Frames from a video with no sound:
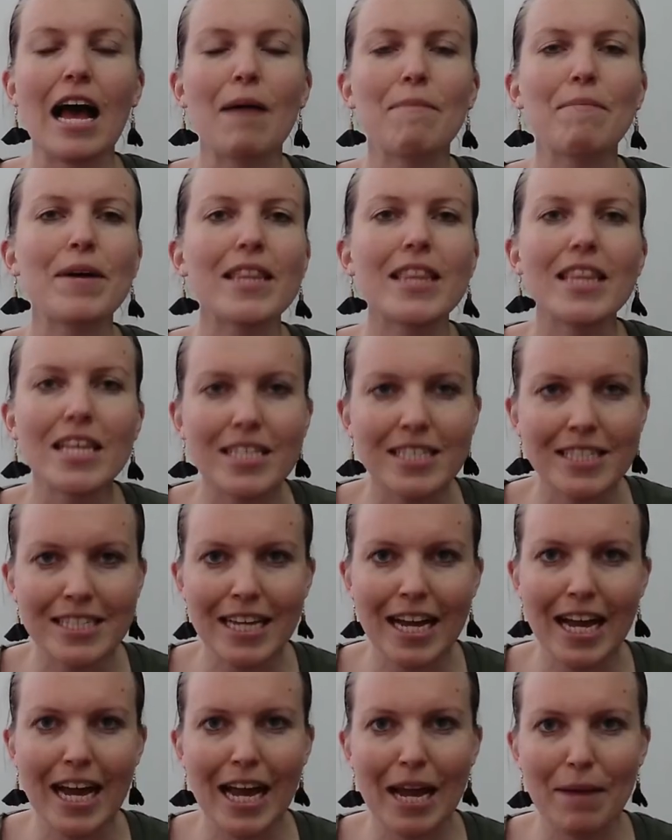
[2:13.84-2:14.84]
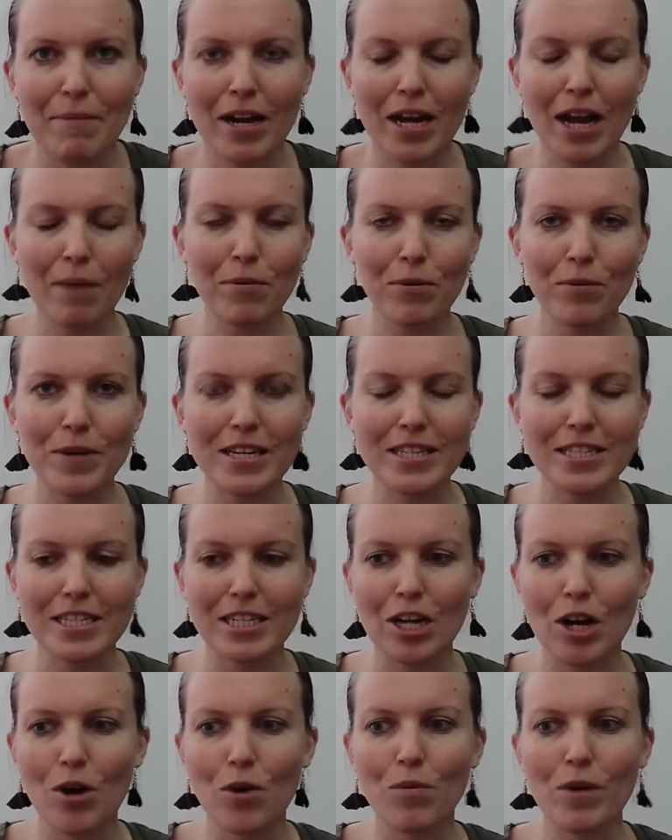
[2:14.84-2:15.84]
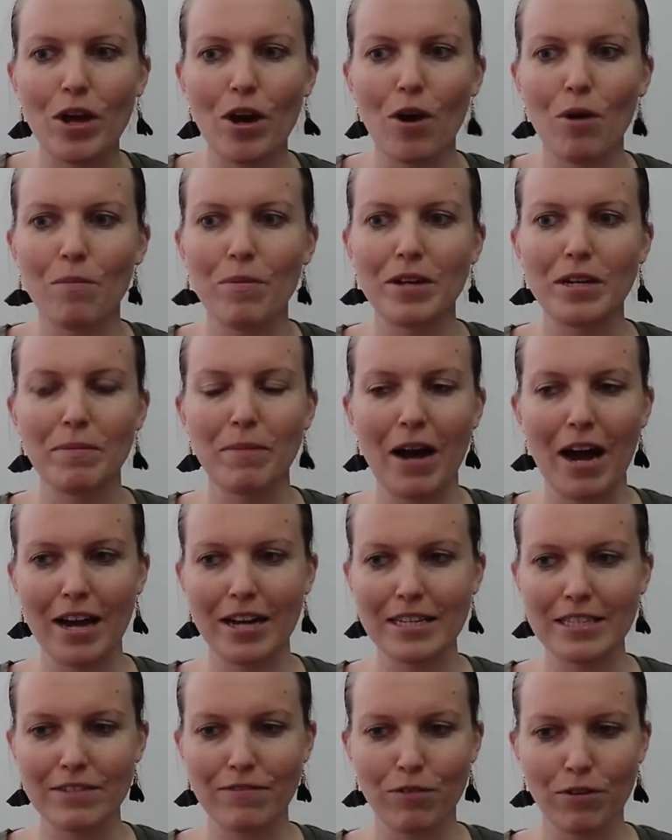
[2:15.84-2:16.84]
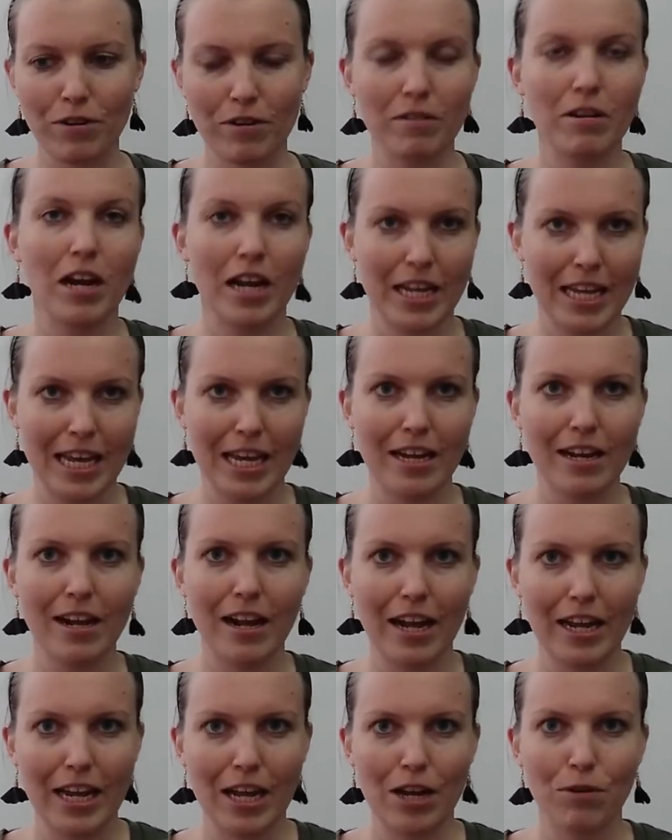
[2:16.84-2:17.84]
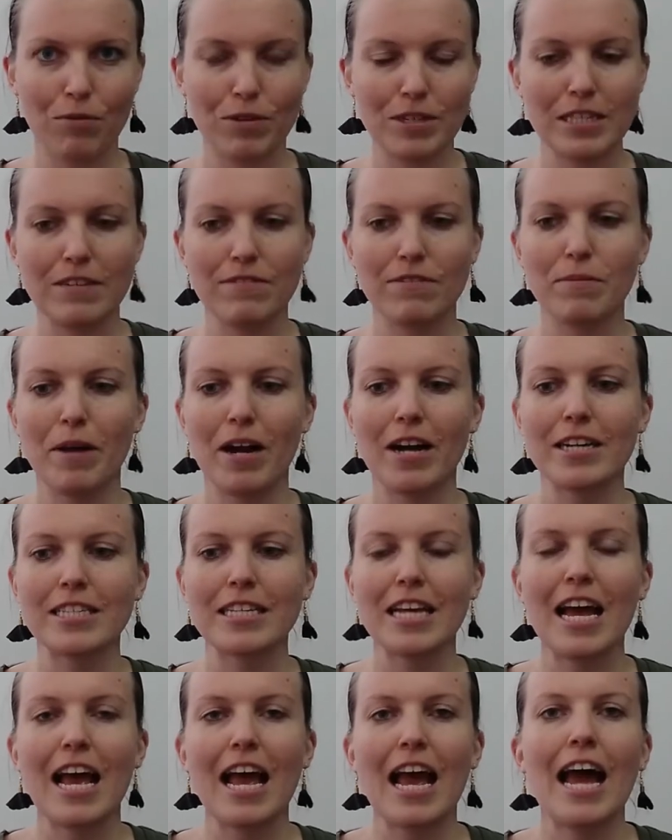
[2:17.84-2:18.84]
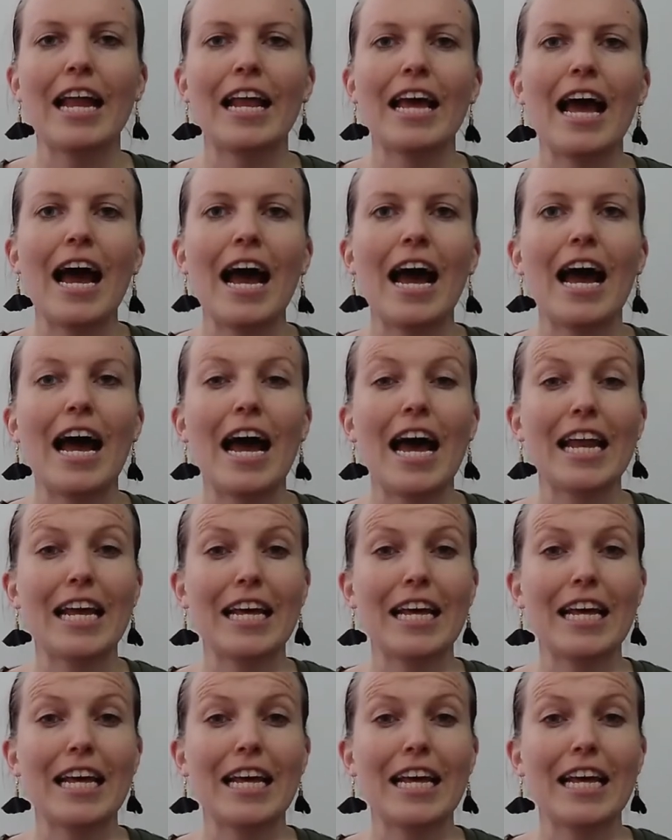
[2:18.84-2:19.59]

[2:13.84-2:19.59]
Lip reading: But this time, a couple weeks ago, we opened a box for a kid who received a box, and it had